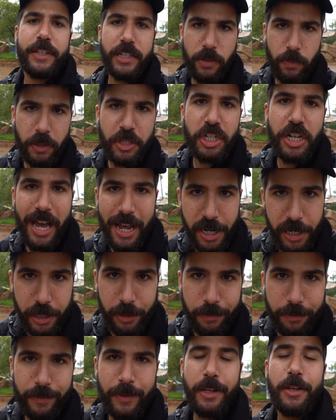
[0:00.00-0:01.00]
this is what you gotta
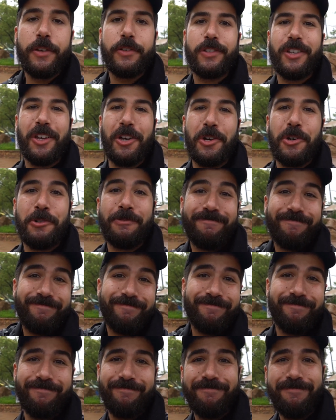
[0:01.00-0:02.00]
do. So
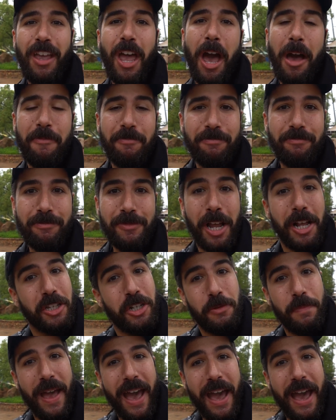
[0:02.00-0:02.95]
yeah, not too